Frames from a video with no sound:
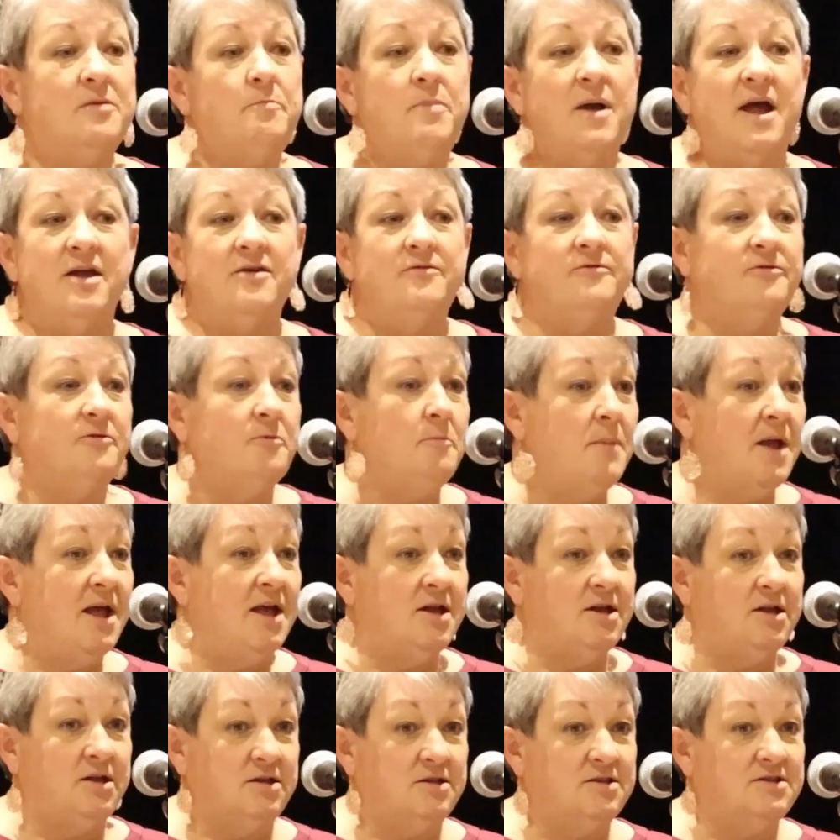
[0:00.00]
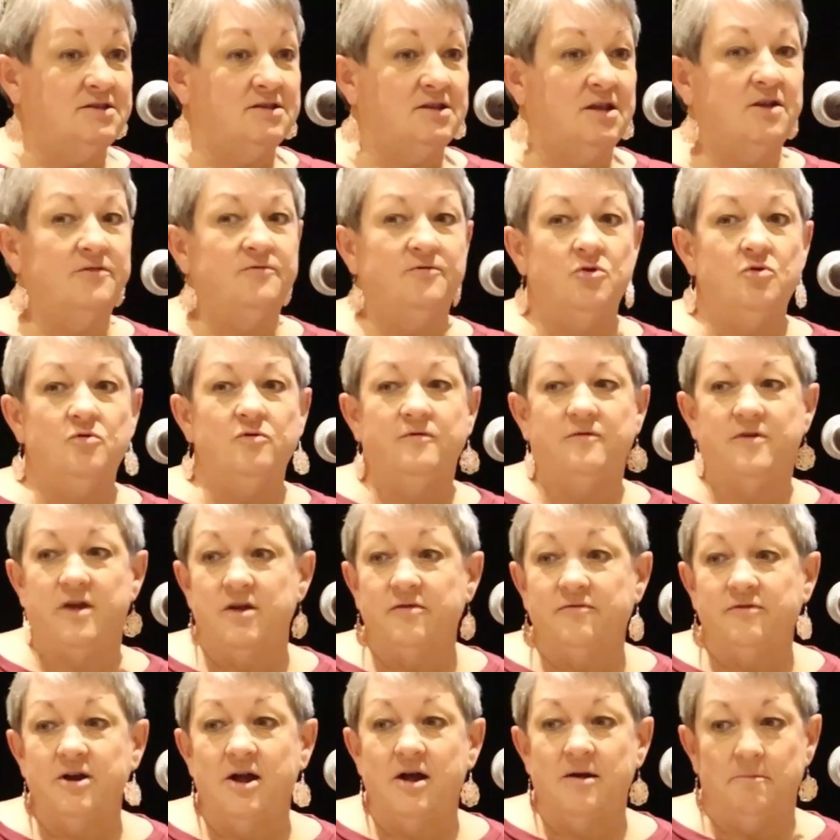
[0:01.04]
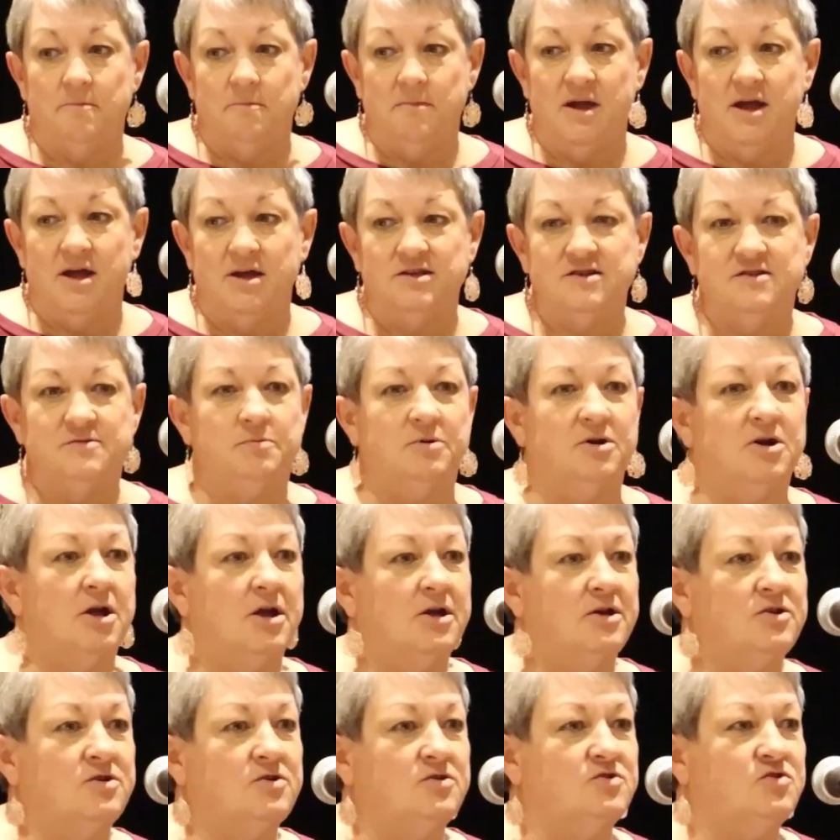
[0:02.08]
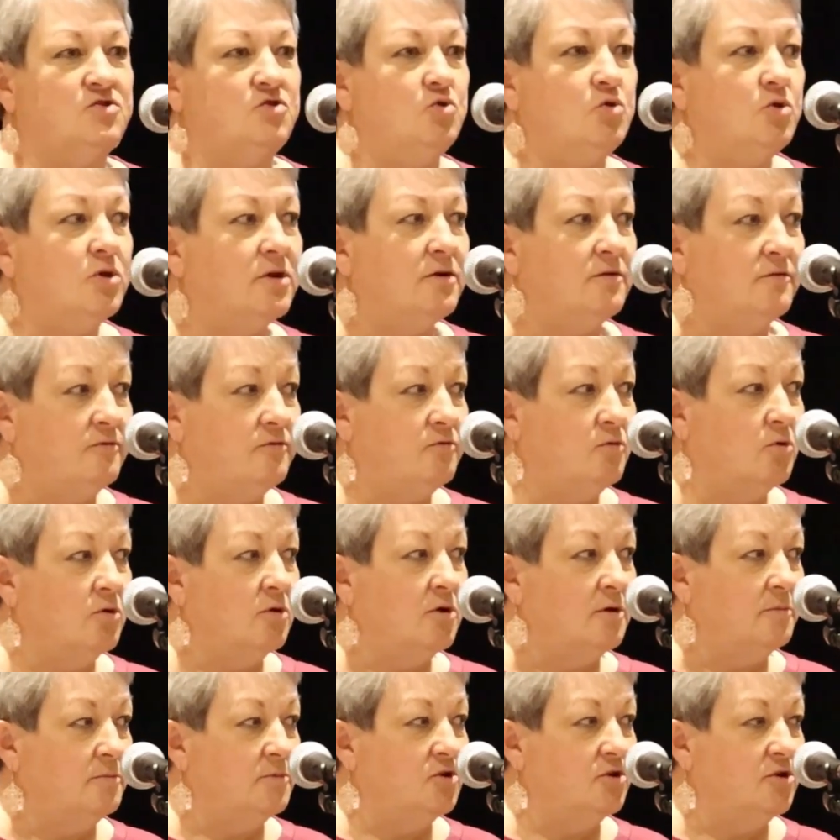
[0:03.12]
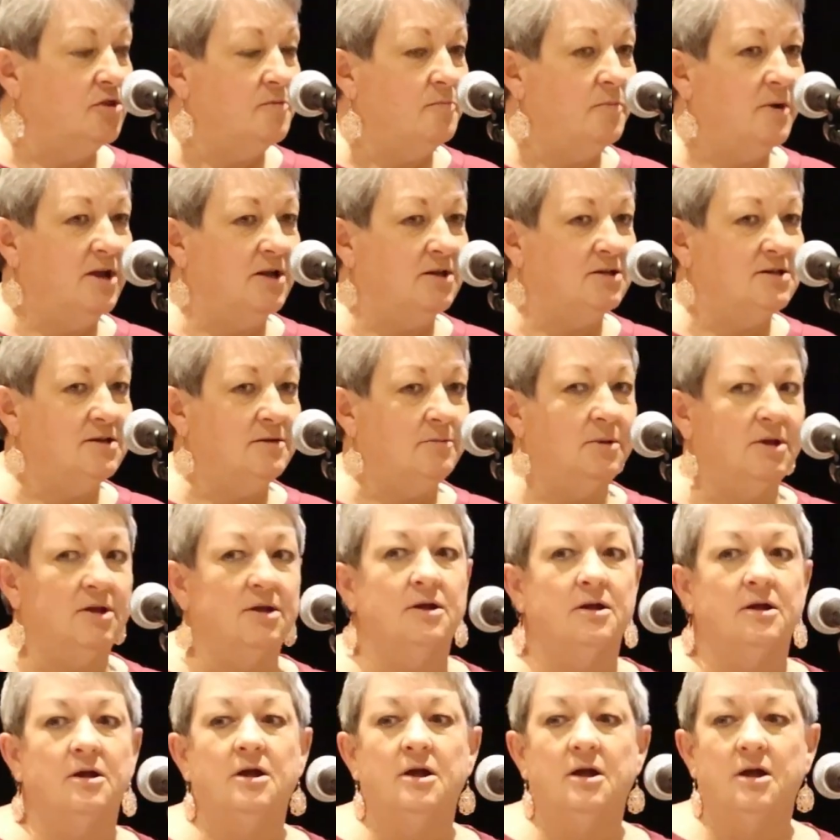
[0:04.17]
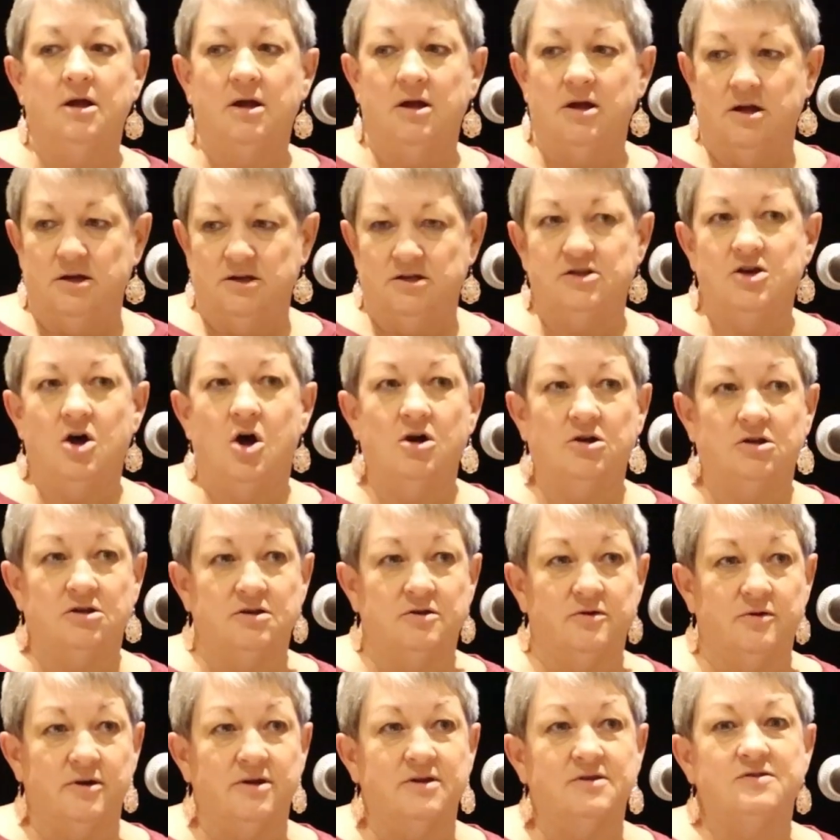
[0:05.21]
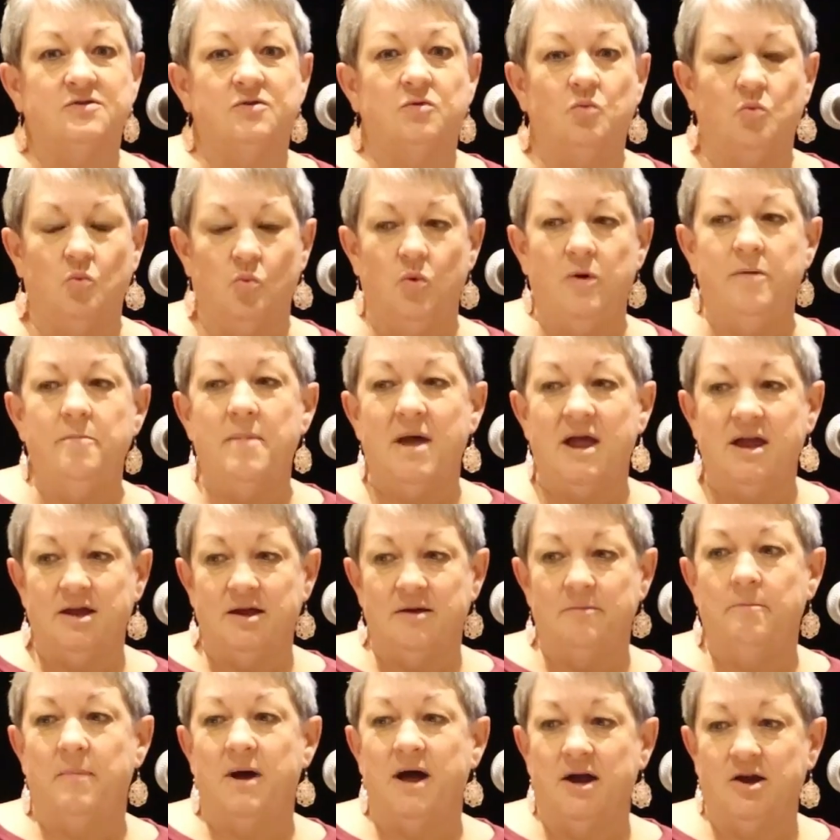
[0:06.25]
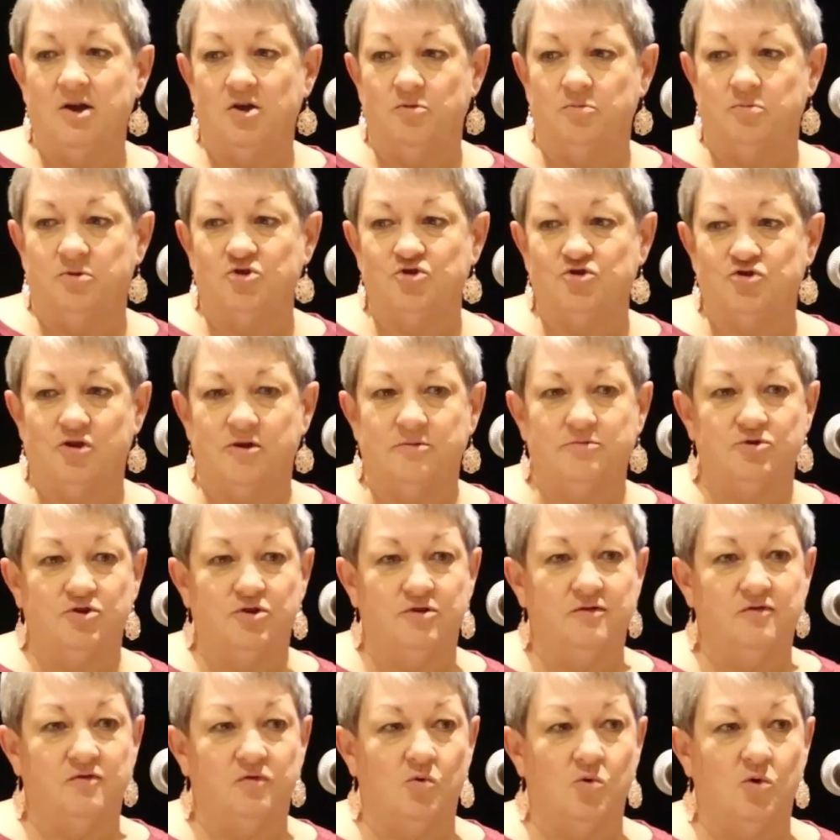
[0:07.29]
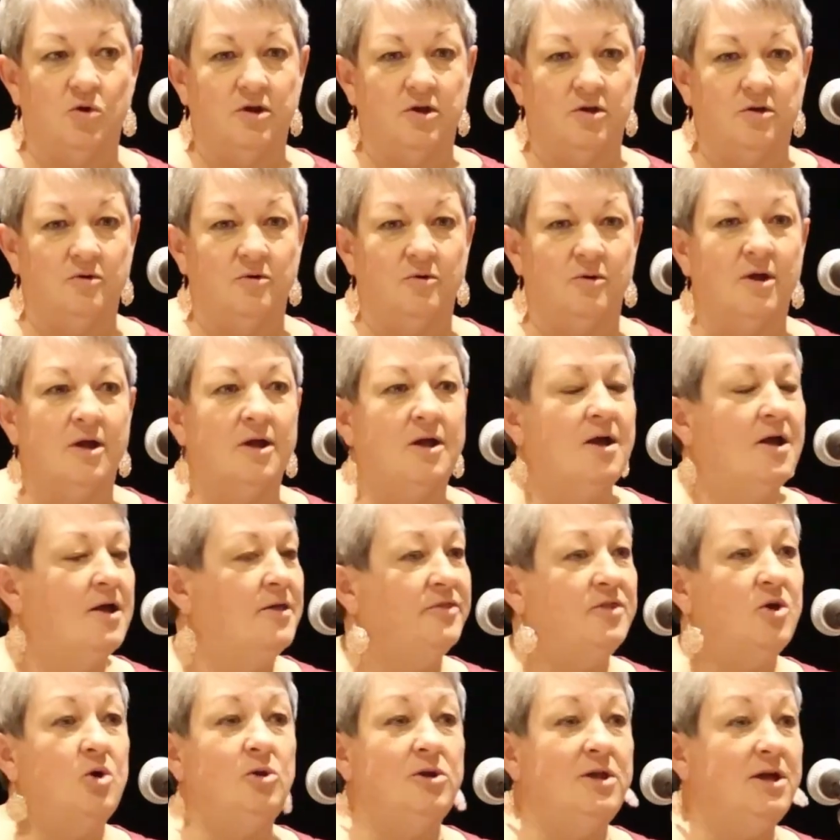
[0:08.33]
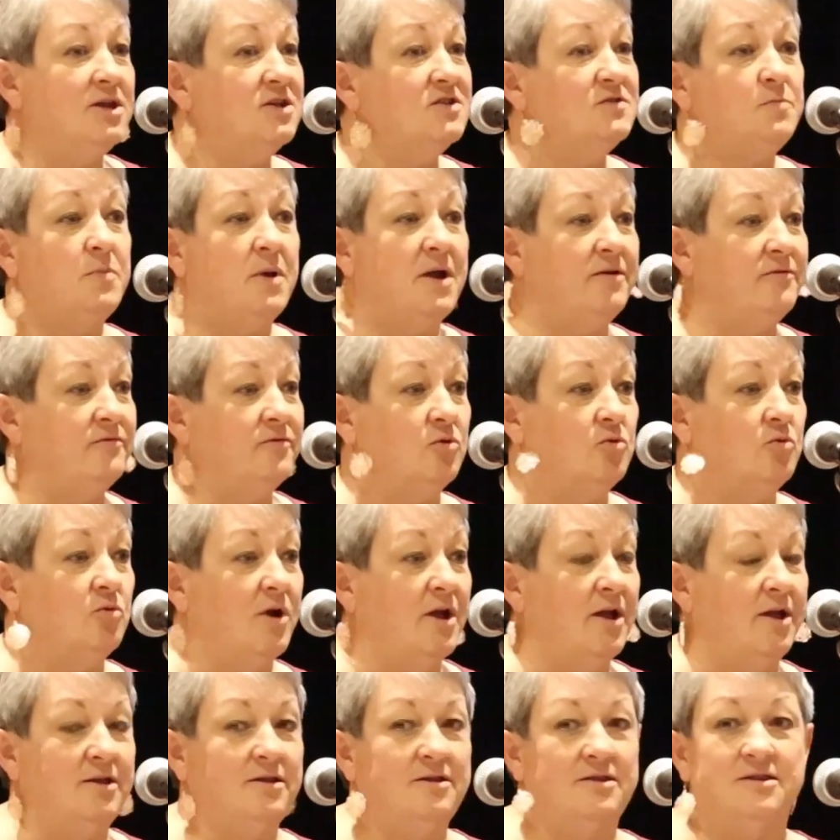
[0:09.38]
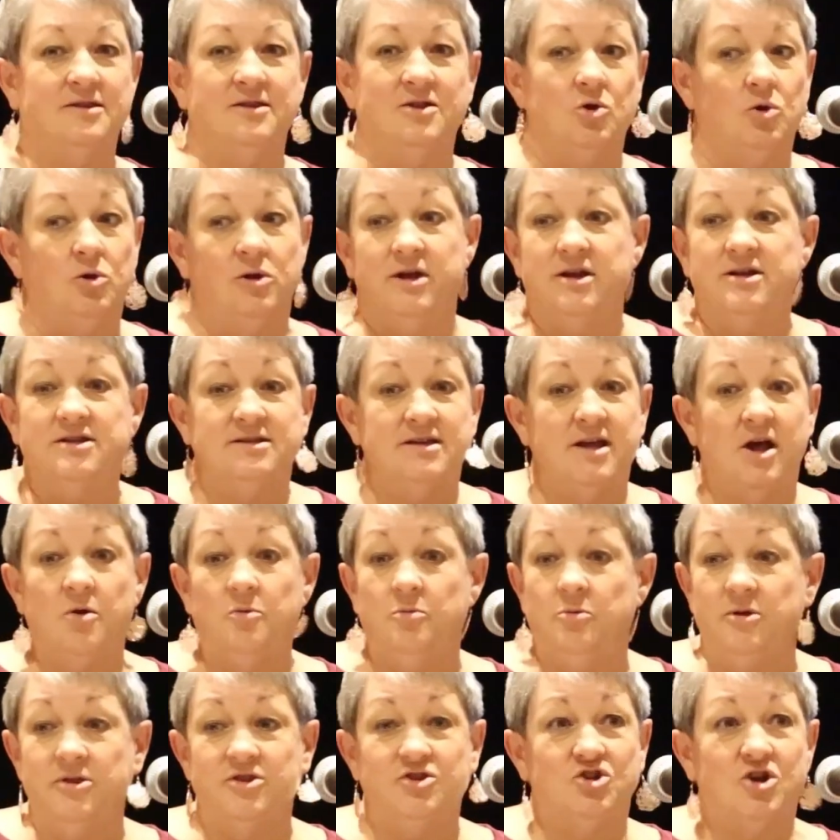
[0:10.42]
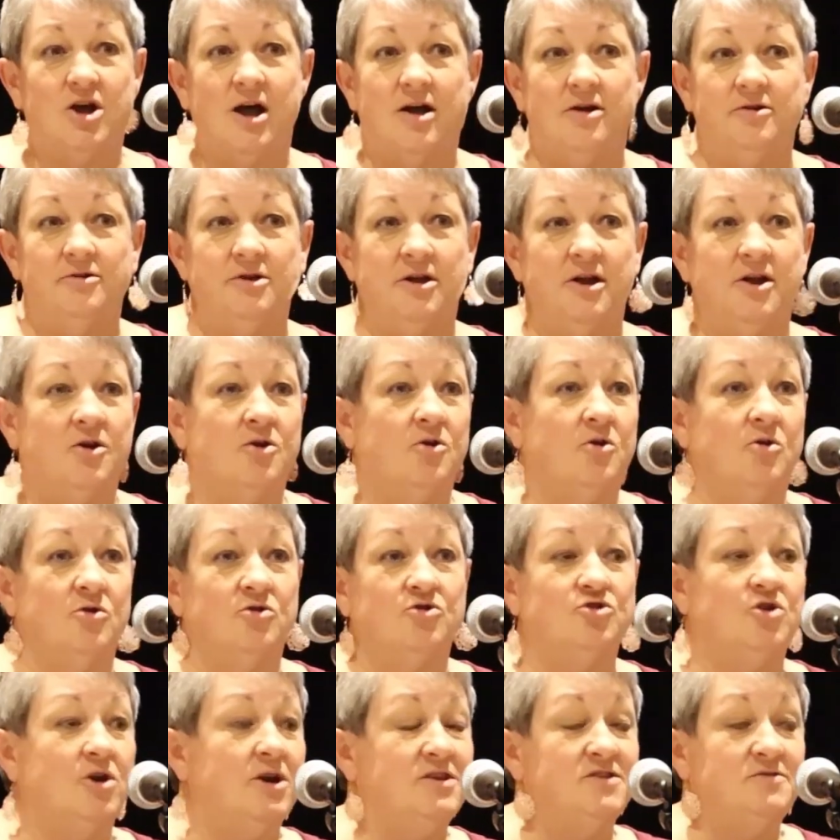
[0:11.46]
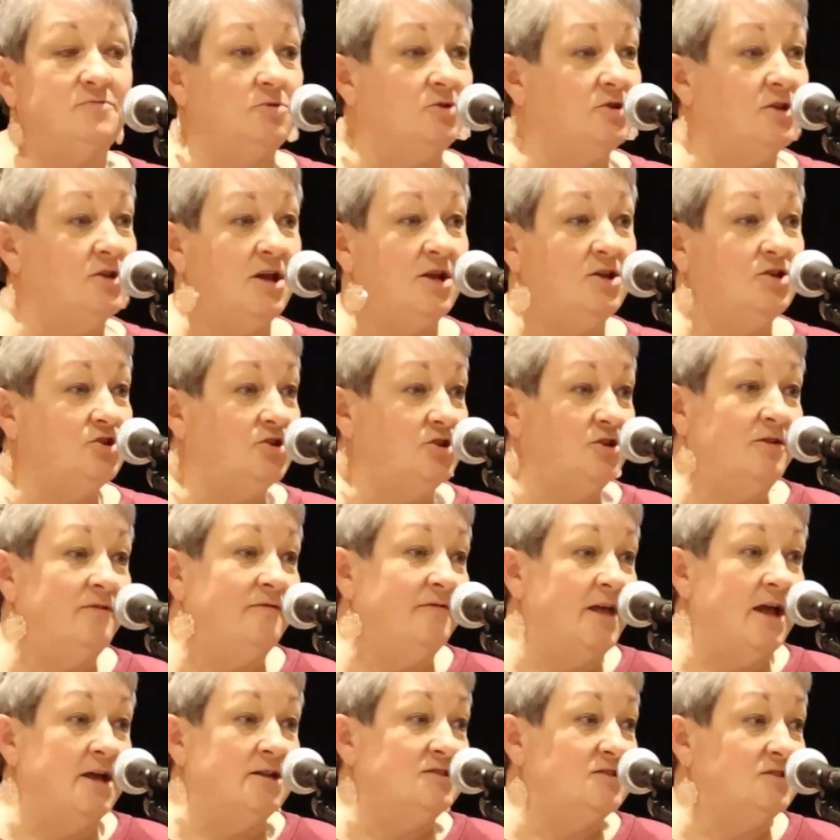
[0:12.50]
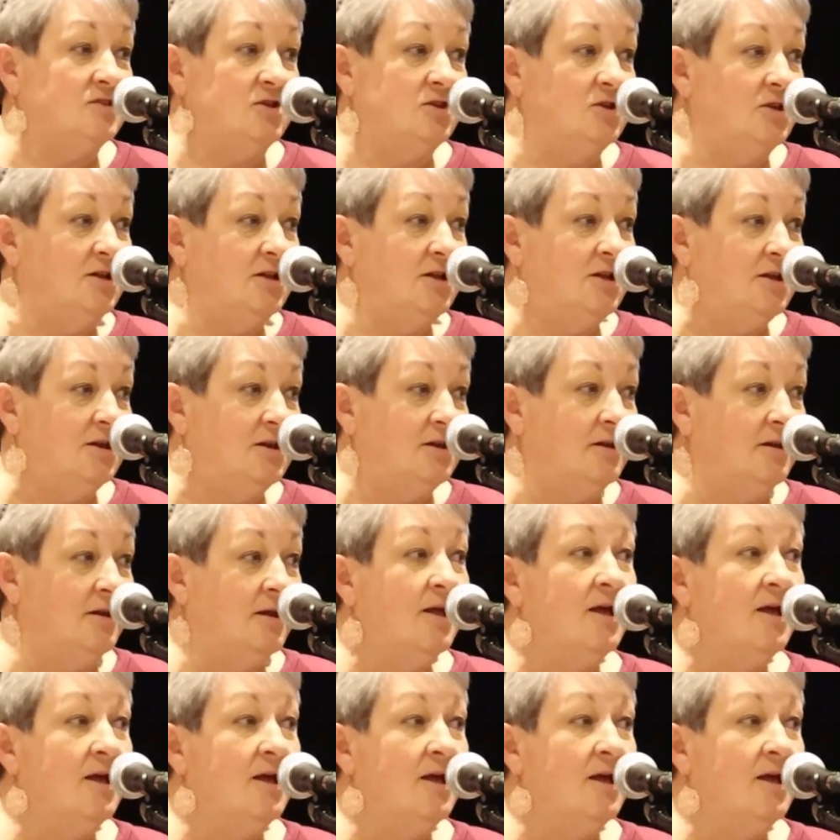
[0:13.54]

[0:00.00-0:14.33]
can pay for meds if you've given up meds because you couldn't afford them during the pandemic. Talk to us. We make and buy your prescriptions for you. They'll let us pay for rent. They'll let us help with childcare or transportation if that's the need.